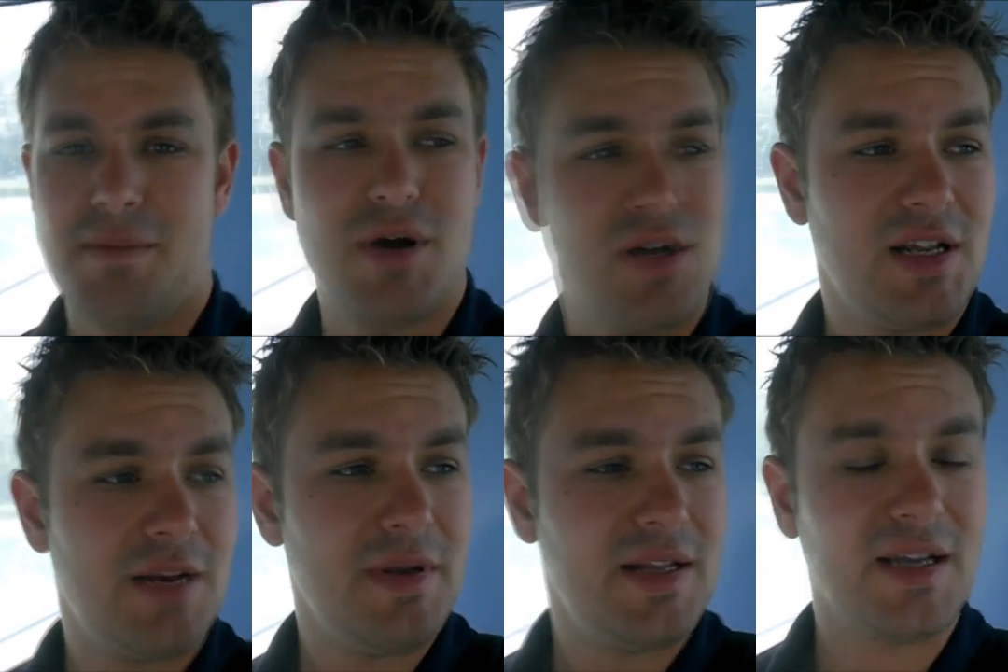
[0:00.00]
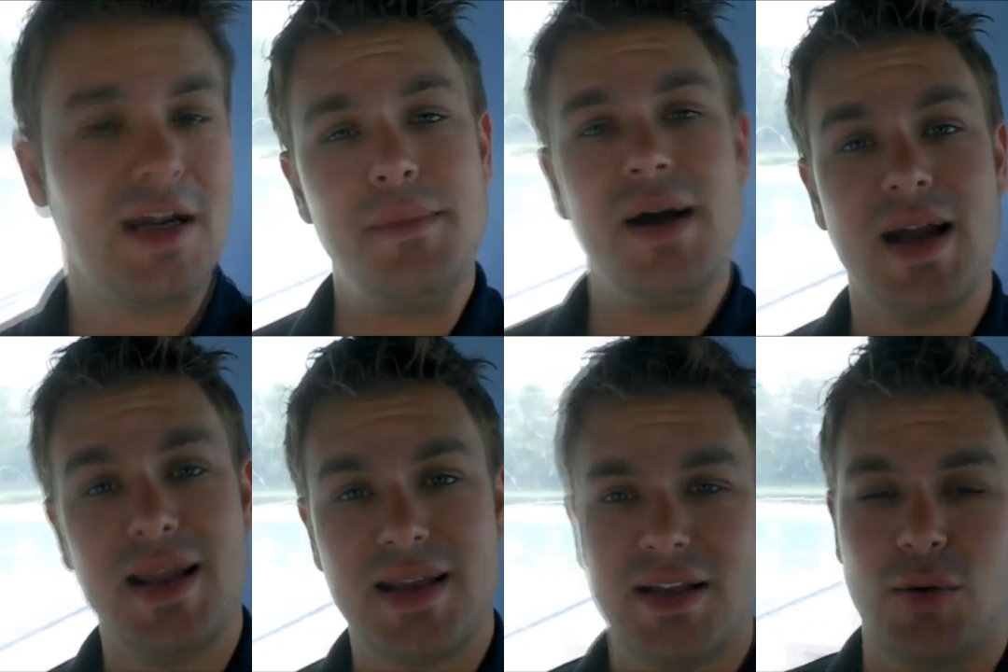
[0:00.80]
But in the meantime,
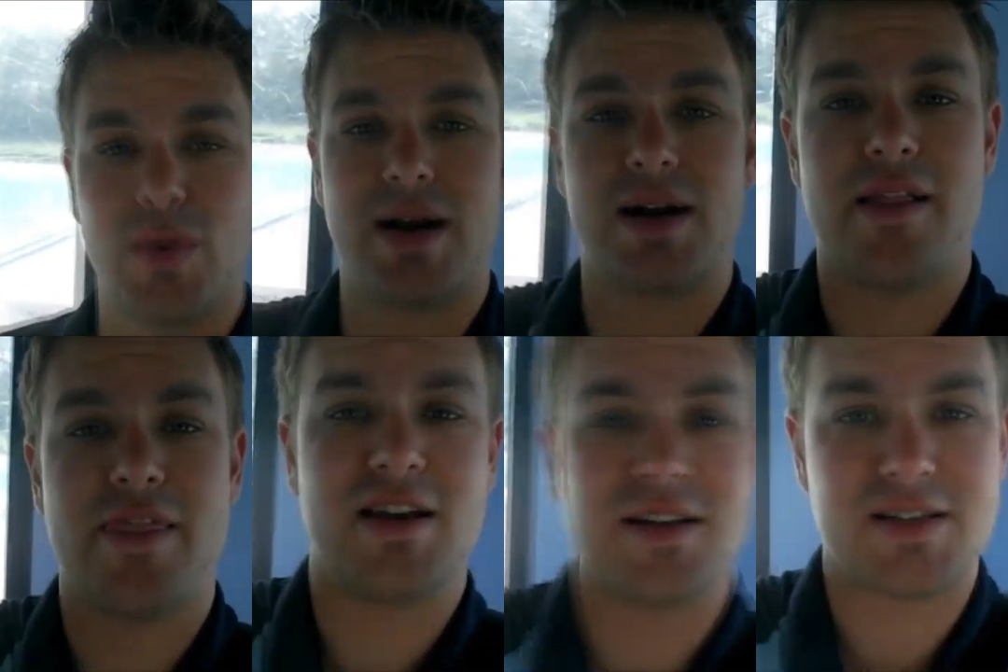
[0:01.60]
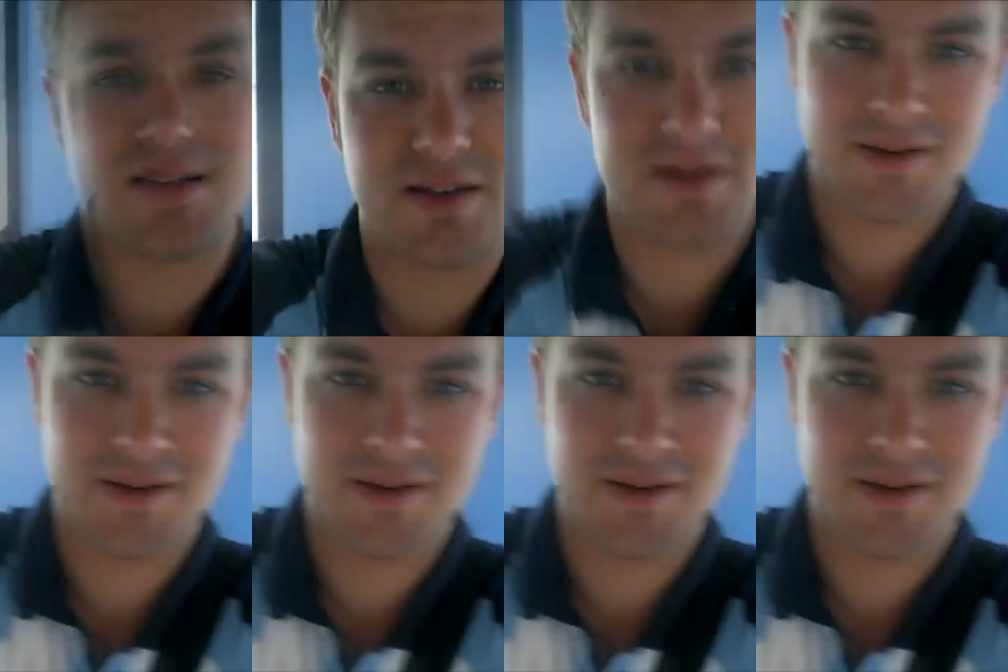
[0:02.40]
I get to wear this.